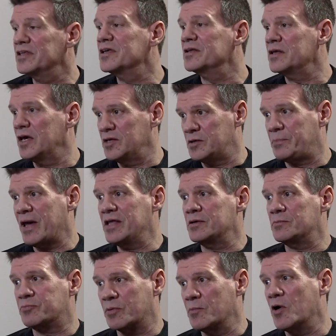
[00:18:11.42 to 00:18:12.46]

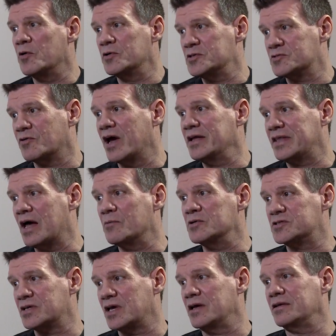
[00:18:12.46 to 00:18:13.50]
independent promoters, right? That
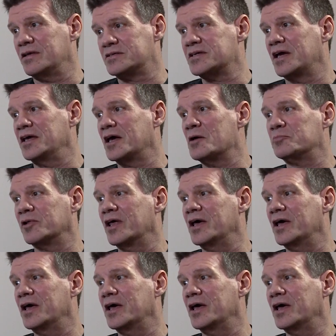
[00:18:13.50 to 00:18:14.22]
was that's how you got